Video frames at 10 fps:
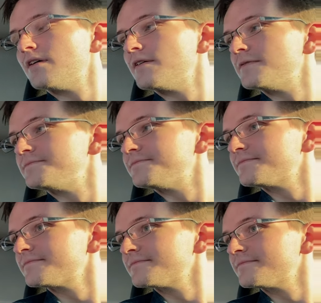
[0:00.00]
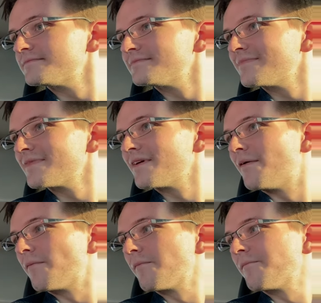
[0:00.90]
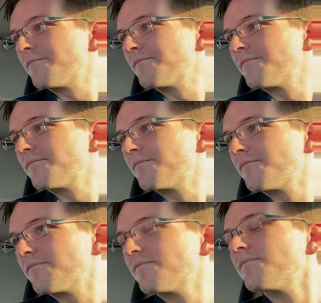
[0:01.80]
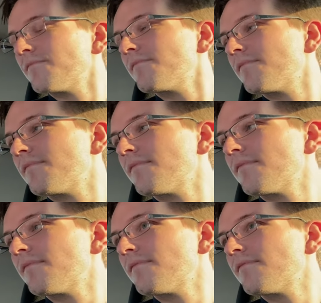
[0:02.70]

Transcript: No words are spoken by the person on screen.